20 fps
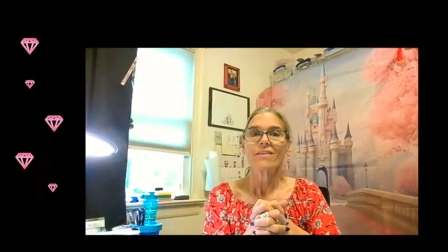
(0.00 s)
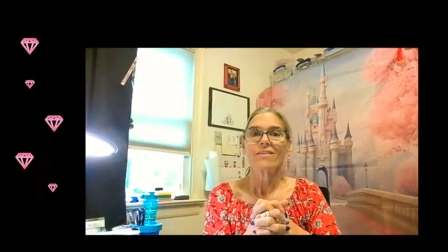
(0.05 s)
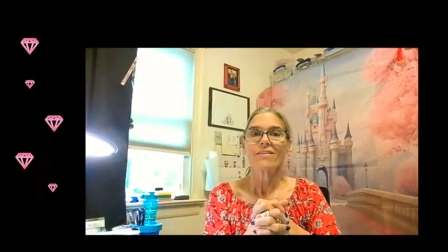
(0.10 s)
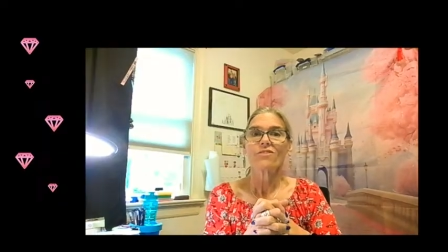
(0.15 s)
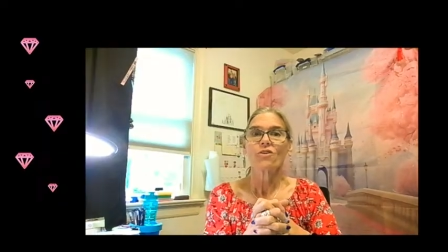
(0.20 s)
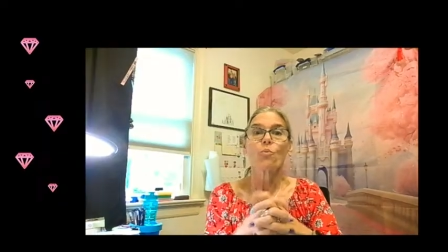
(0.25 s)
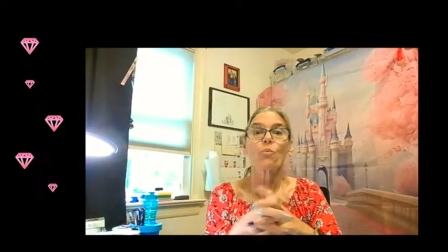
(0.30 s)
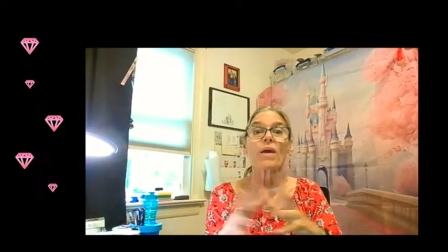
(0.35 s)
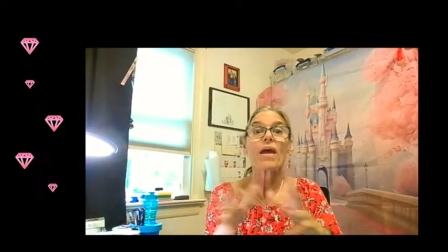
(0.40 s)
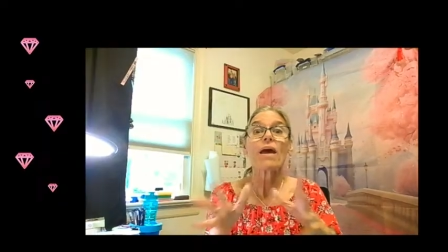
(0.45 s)

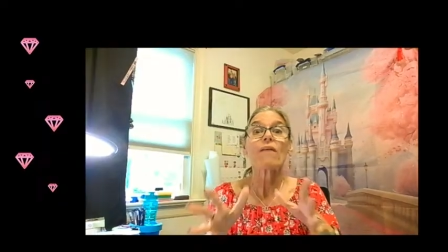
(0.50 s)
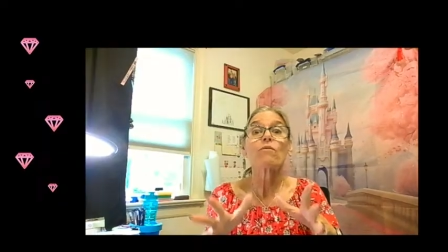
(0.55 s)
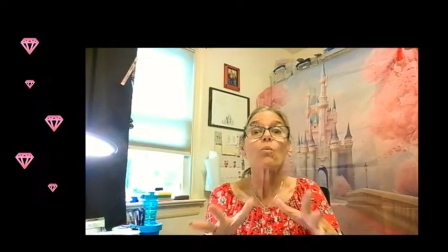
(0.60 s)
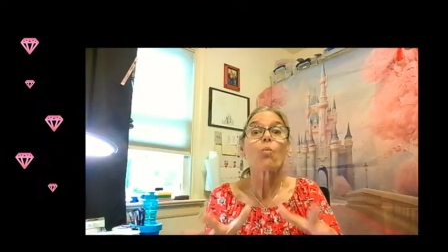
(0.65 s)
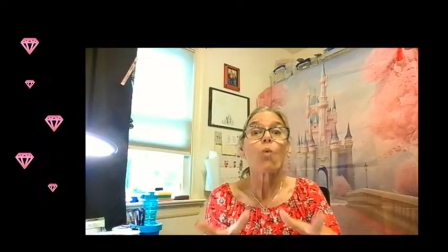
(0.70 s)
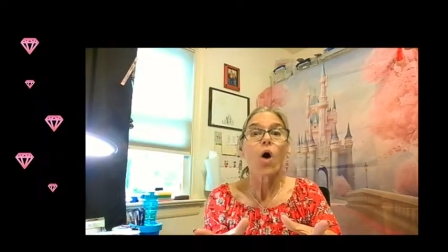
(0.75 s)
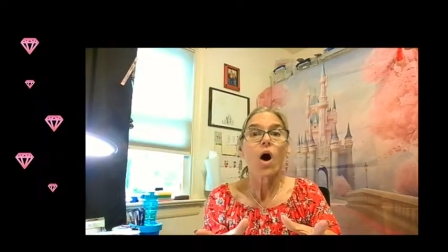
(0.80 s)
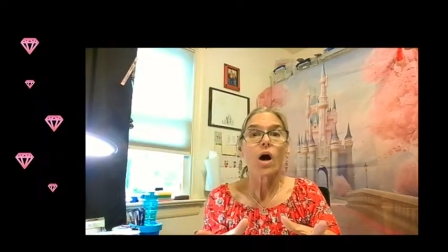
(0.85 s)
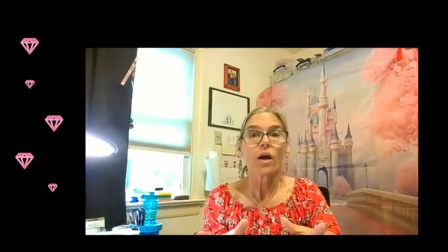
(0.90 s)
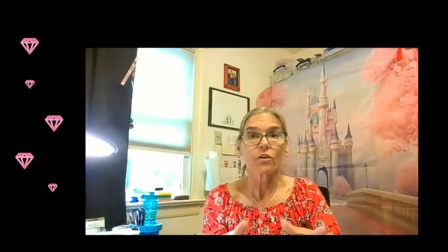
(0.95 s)
so we haven't
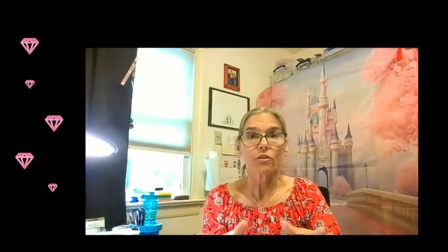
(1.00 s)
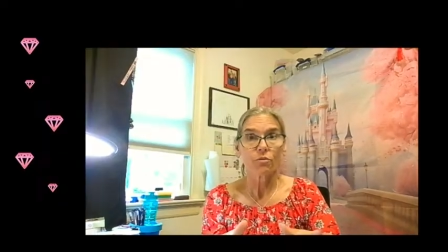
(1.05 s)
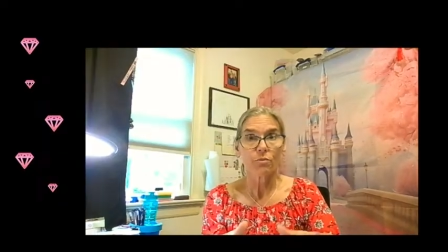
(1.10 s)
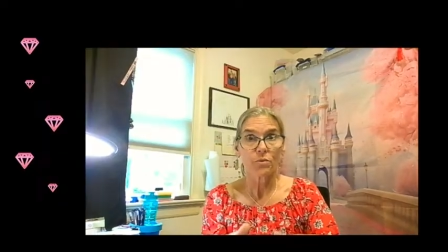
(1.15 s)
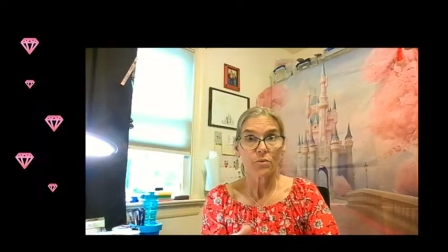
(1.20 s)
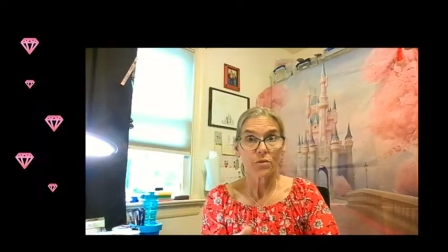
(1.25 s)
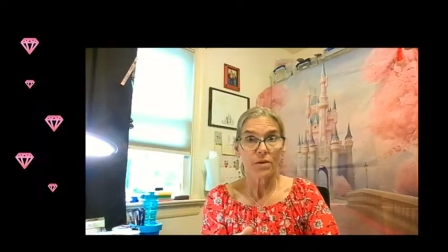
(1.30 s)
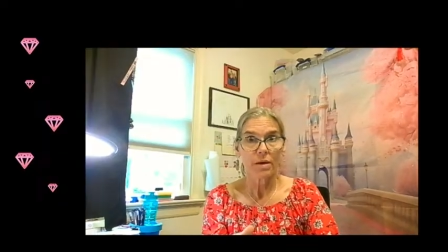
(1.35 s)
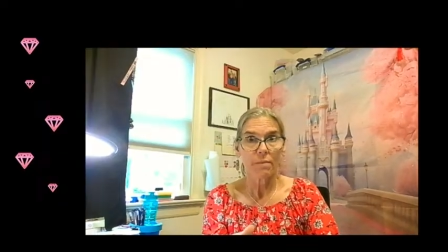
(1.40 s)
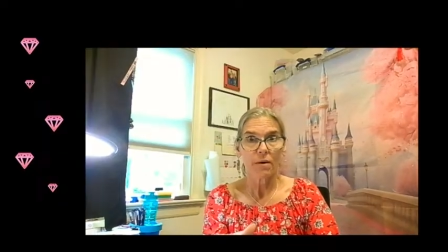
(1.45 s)
walked
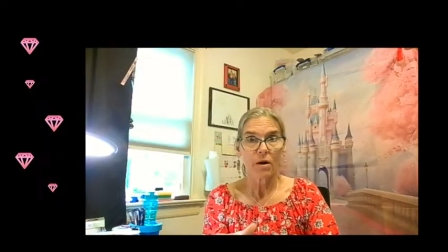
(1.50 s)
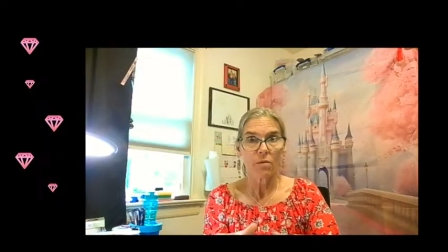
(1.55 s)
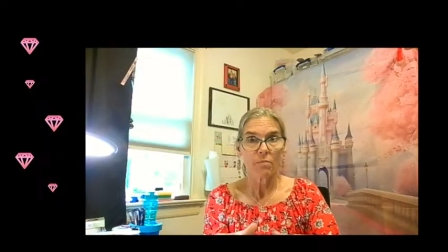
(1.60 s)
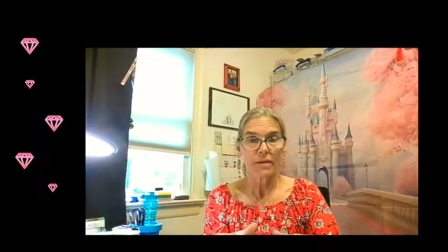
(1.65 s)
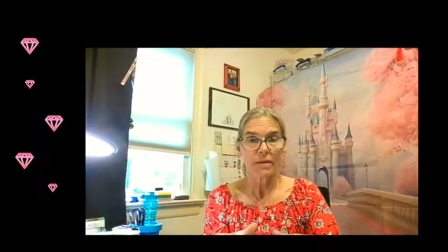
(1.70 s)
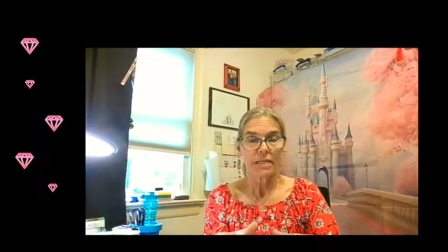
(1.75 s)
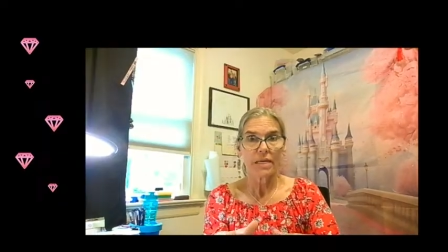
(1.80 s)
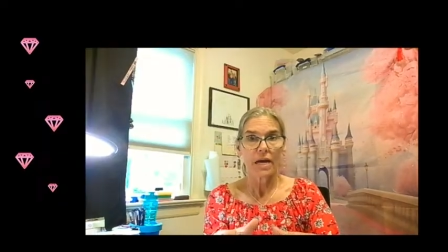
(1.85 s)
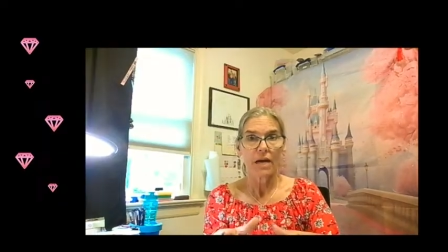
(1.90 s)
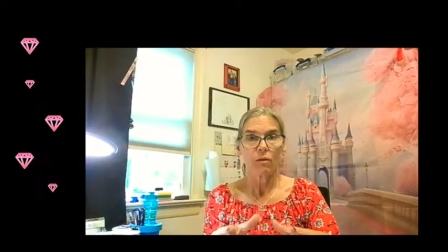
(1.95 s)
through the
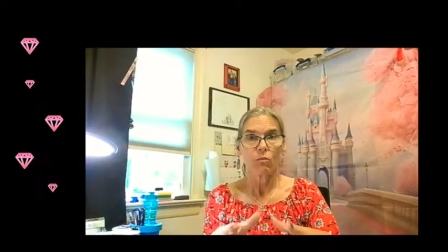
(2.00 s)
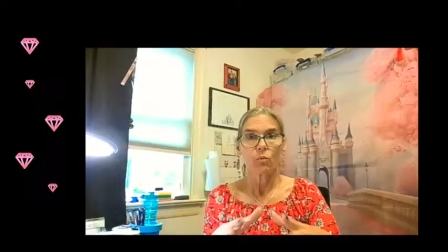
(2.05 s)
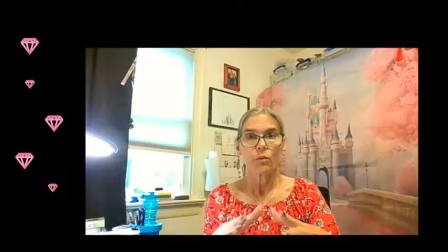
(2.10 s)
apartment yet.